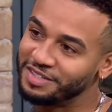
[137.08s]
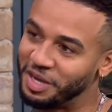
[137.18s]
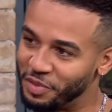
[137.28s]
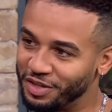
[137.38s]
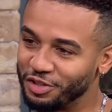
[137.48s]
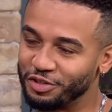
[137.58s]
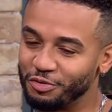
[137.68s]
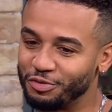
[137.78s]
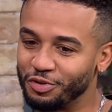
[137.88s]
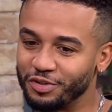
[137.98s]
take pictures
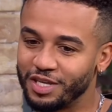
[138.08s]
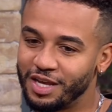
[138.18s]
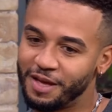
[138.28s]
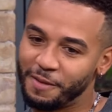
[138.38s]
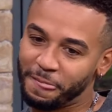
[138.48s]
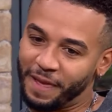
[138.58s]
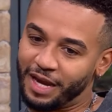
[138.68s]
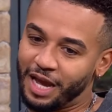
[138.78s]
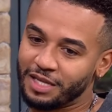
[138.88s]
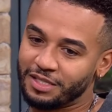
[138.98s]
and all sorts.
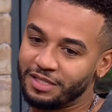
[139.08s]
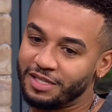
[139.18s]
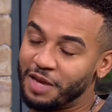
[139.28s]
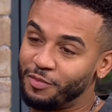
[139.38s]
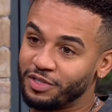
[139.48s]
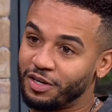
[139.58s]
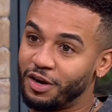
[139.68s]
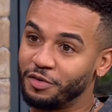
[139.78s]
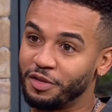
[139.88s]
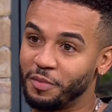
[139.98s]
And as the team was
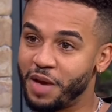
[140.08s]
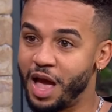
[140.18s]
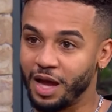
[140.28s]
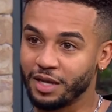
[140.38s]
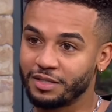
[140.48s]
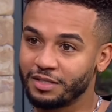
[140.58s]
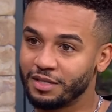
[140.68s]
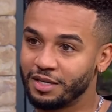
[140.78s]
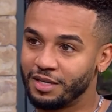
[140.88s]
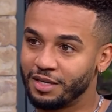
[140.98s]
unloading the bags,